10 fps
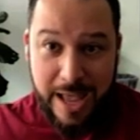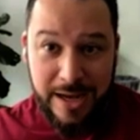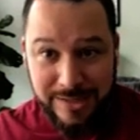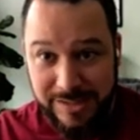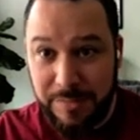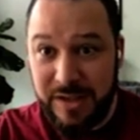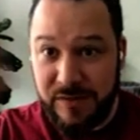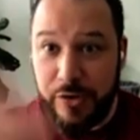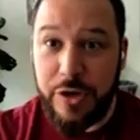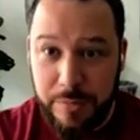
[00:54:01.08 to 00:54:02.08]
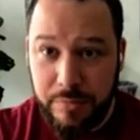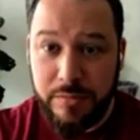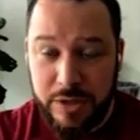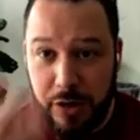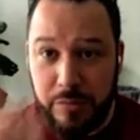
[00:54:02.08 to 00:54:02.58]
add something very,
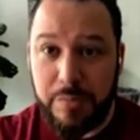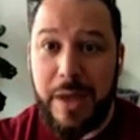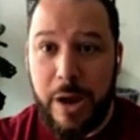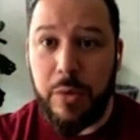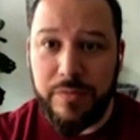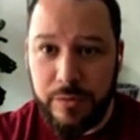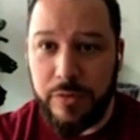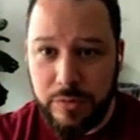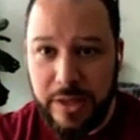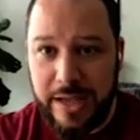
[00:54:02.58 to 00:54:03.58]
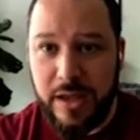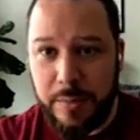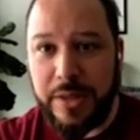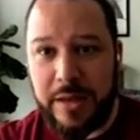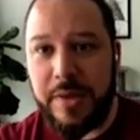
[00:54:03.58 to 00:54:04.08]
powerful like
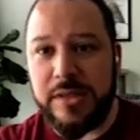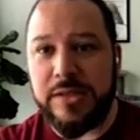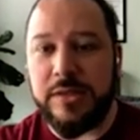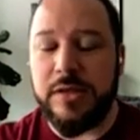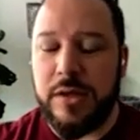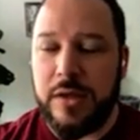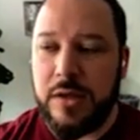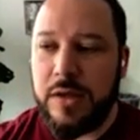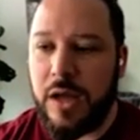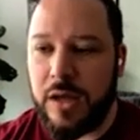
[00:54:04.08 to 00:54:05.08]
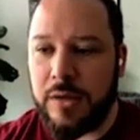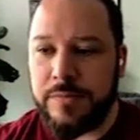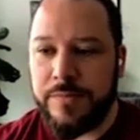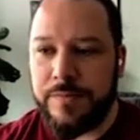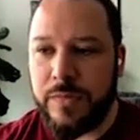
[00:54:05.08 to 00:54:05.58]
a plant medicine. Uh,
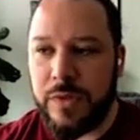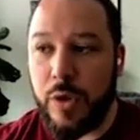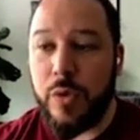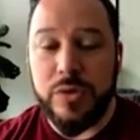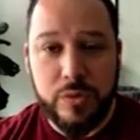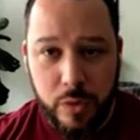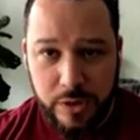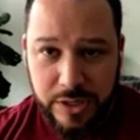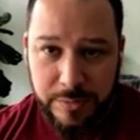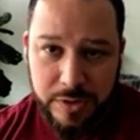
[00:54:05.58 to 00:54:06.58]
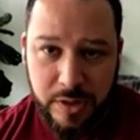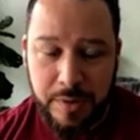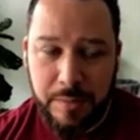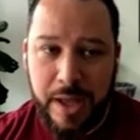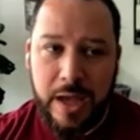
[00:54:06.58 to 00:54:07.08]
those workshops are
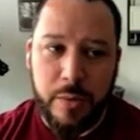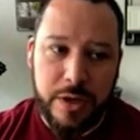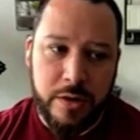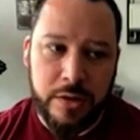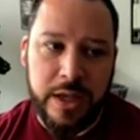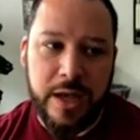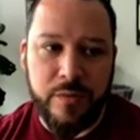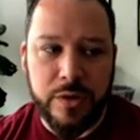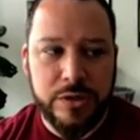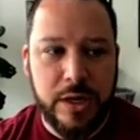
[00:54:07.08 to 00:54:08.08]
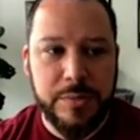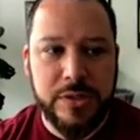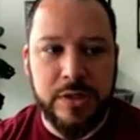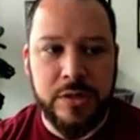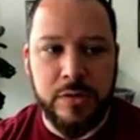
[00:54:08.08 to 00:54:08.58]
coming back. We currently have
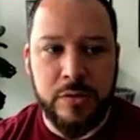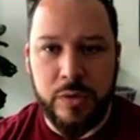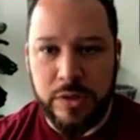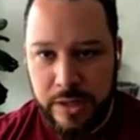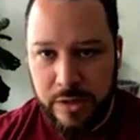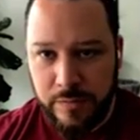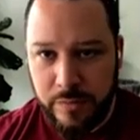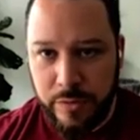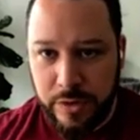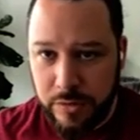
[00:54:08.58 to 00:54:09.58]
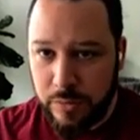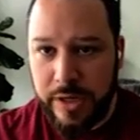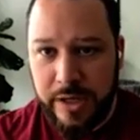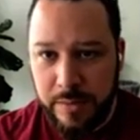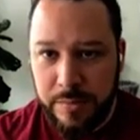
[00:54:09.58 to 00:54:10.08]
workshops in Orlando, Florida,
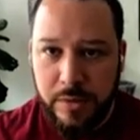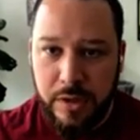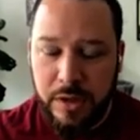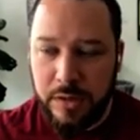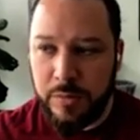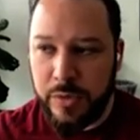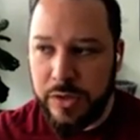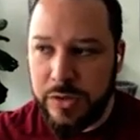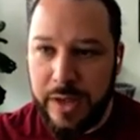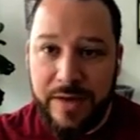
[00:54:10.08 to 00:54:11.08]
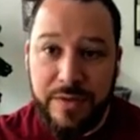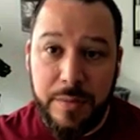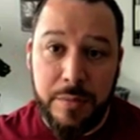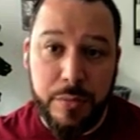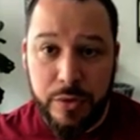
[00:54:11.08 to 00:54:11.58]
where I am. We also have
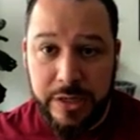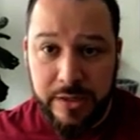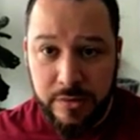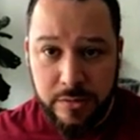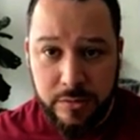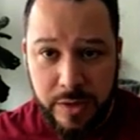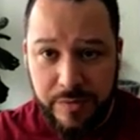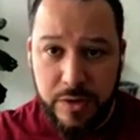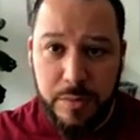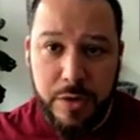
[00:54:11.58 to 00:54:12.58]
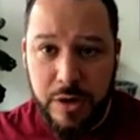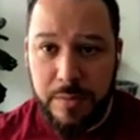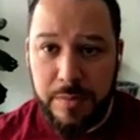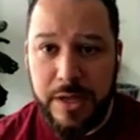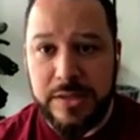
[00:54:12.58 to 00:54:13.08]
them in Berlin. We have a
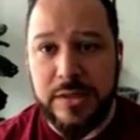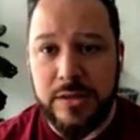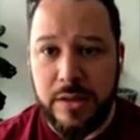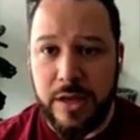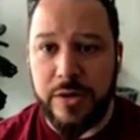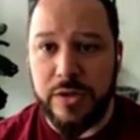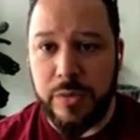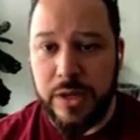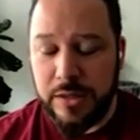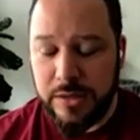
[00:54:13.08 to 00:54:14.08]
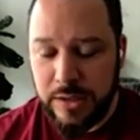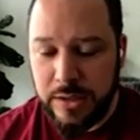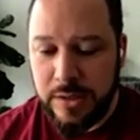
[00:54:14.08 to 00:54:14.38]
community based there as well.